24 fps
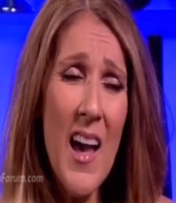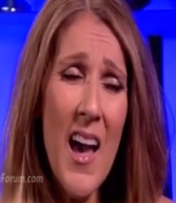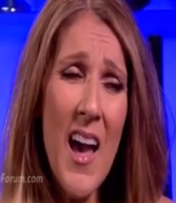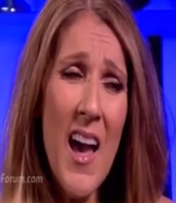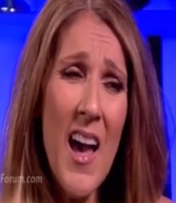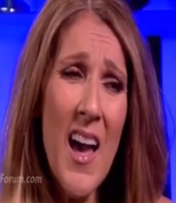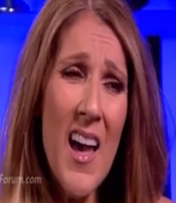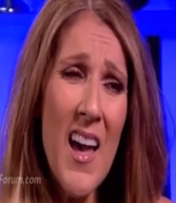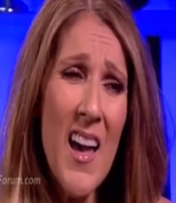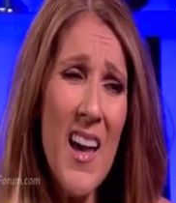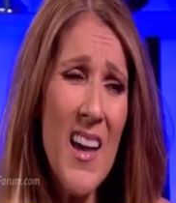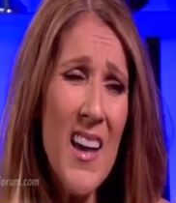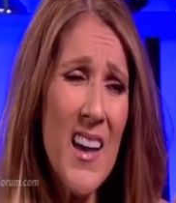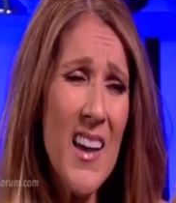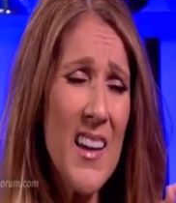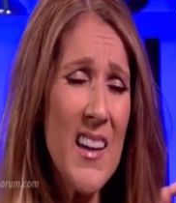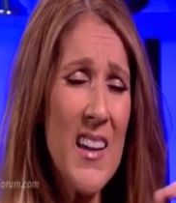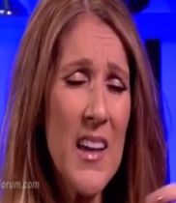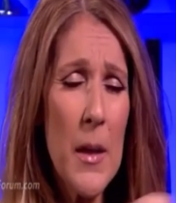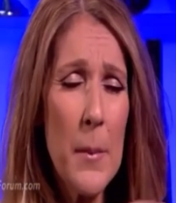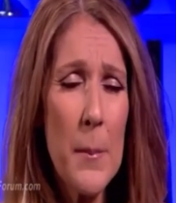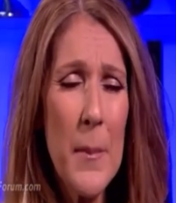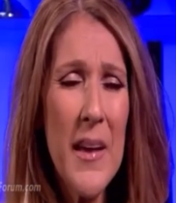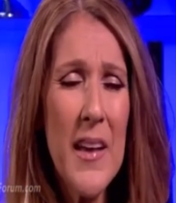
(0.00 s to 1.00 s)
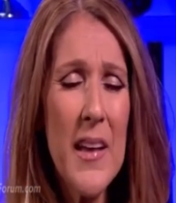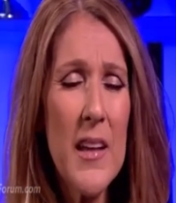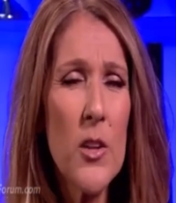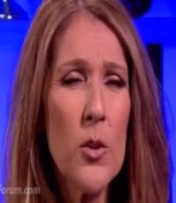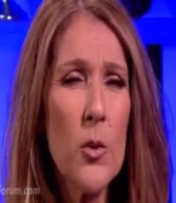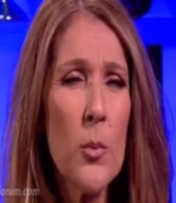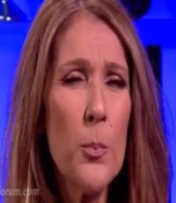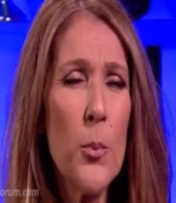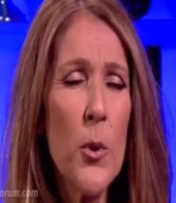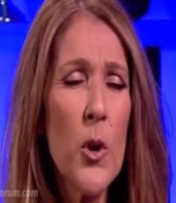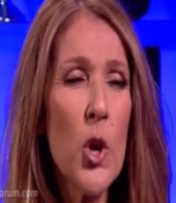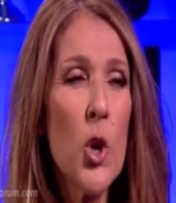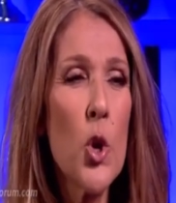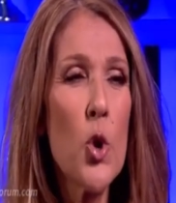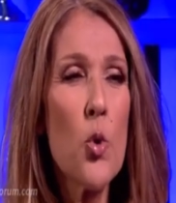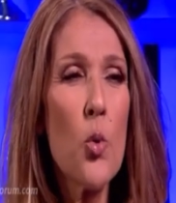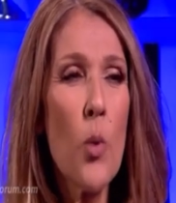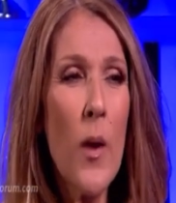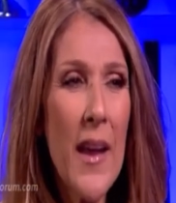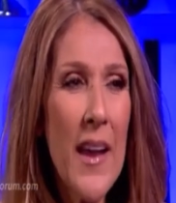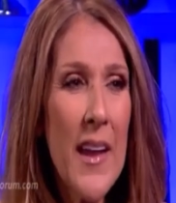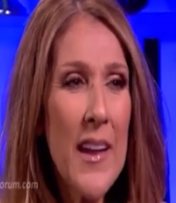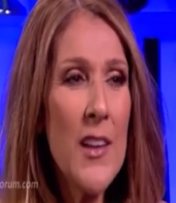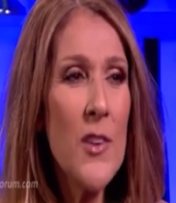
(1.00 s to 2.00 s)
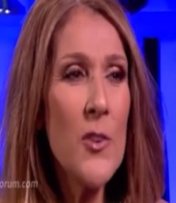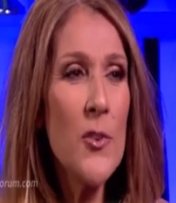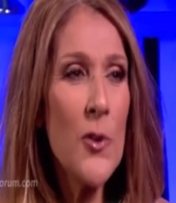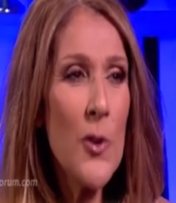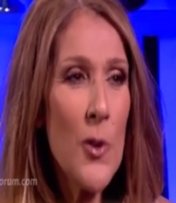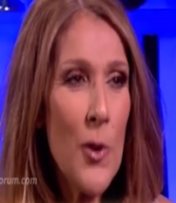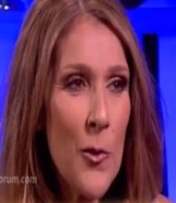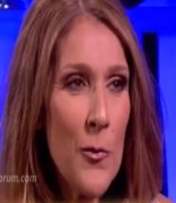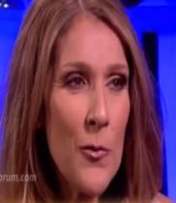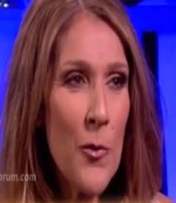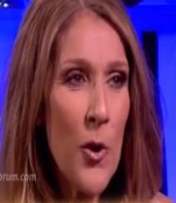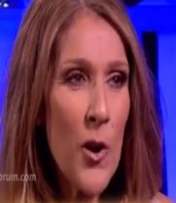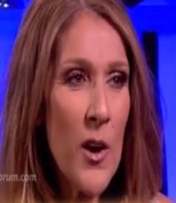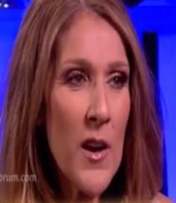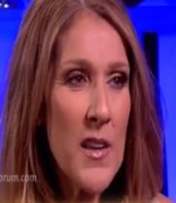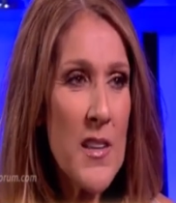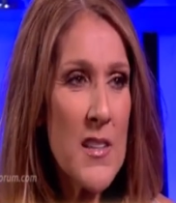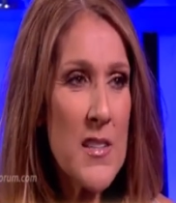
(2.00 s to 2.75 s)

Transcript: ensuring her legacy endures for generations